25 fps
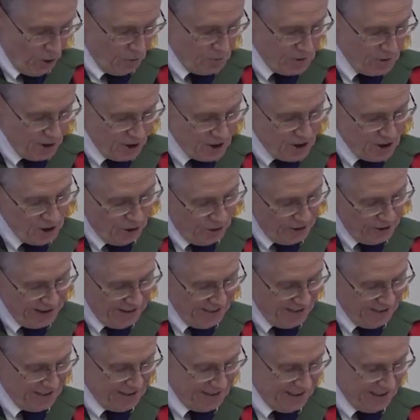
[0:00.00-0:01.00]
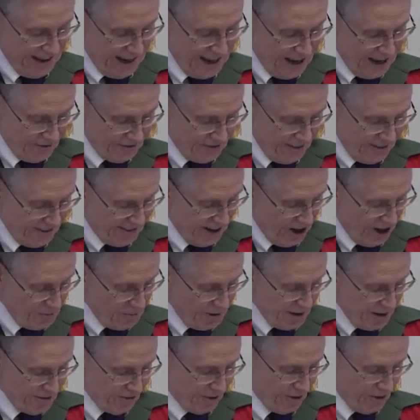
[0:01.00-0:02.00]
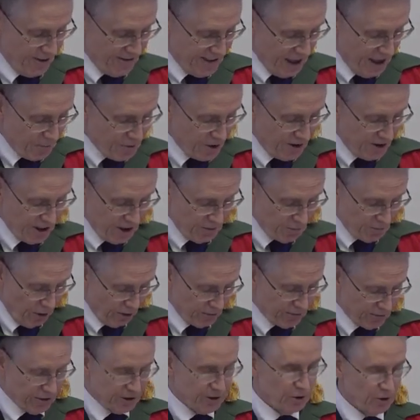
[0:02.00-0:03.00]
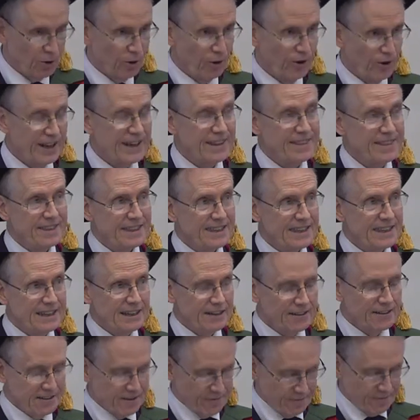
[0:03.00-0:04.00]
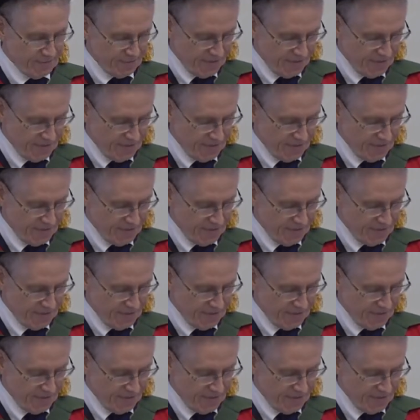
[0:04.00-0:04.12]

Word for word: hope you'll join us after the ceremony for a reception in the Montfort Hall in the Guild.